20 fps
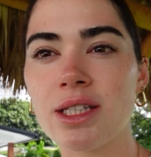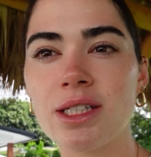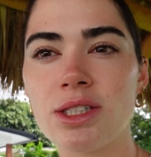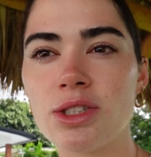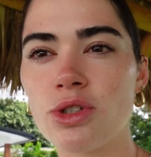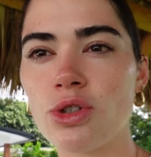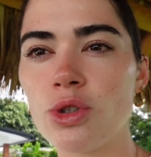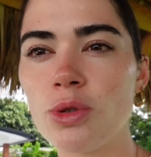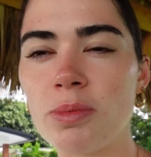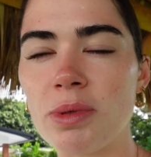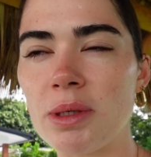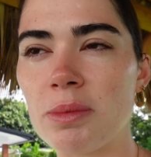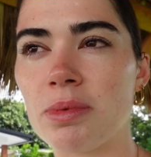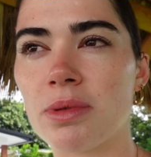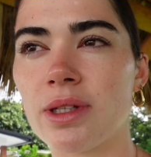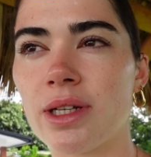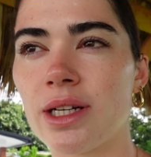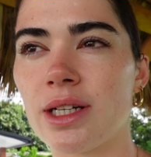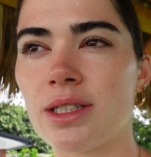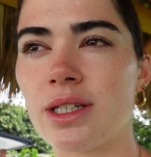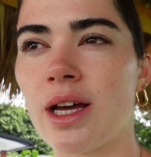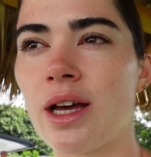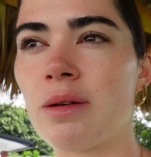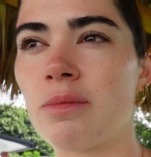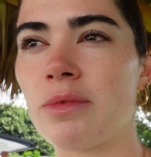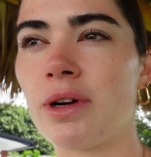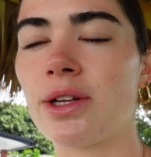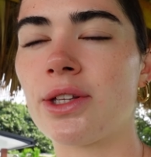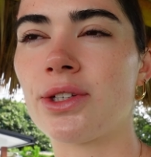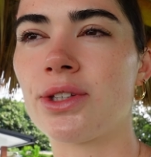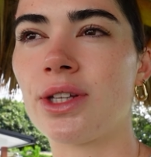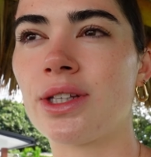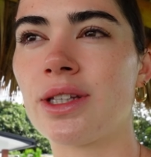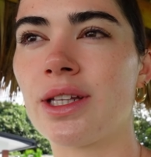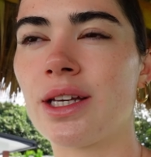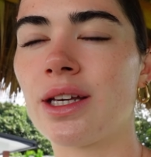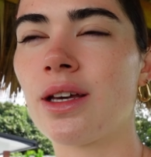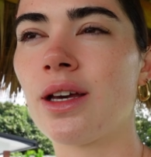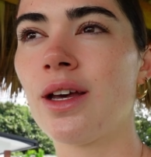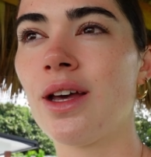least two people at a time rather than
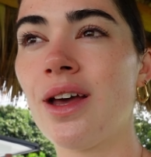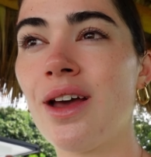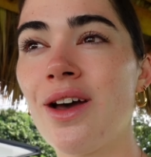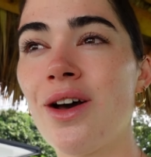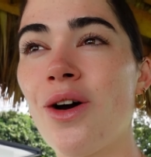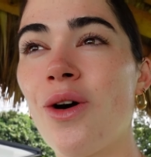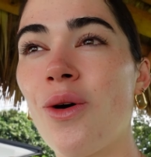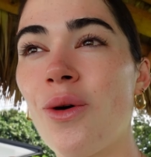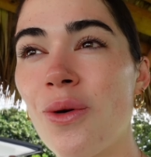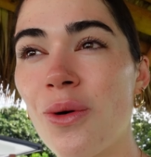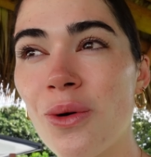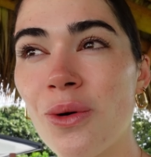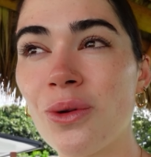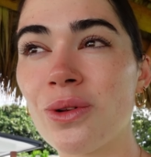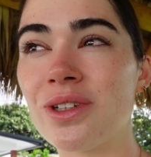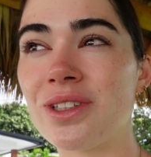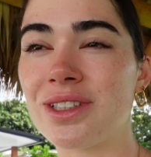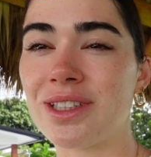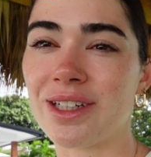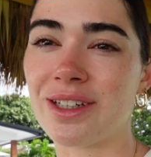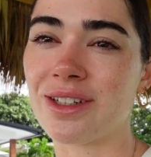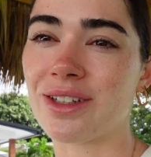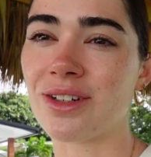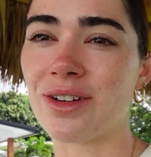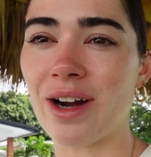like a whole entire